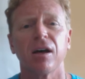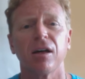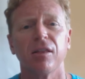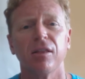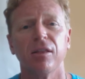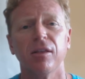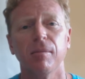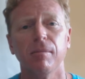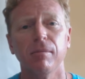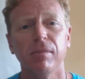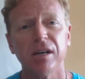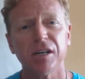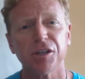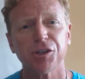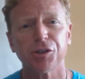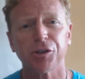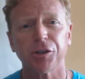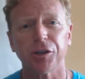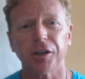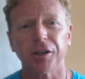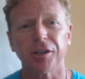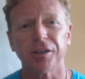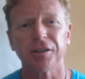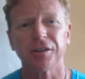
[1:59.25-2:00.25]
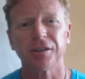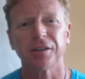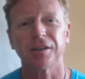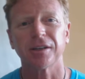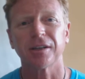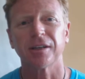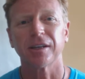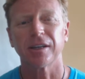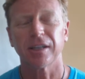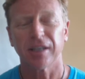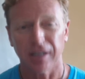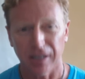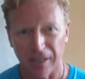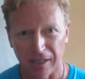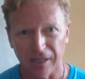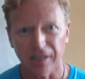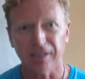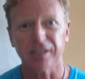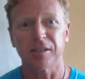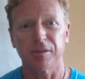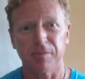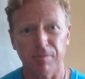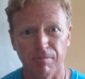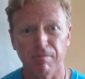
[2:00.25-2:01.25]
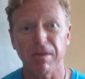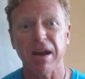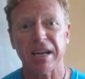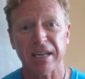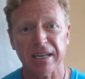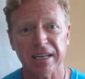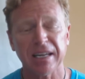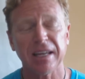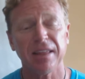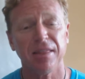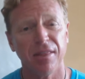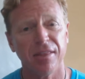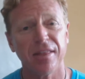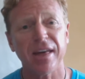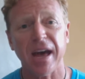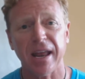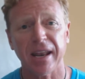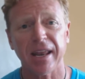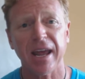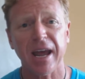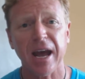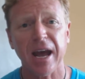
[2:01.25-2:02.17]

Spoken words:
The mission is making that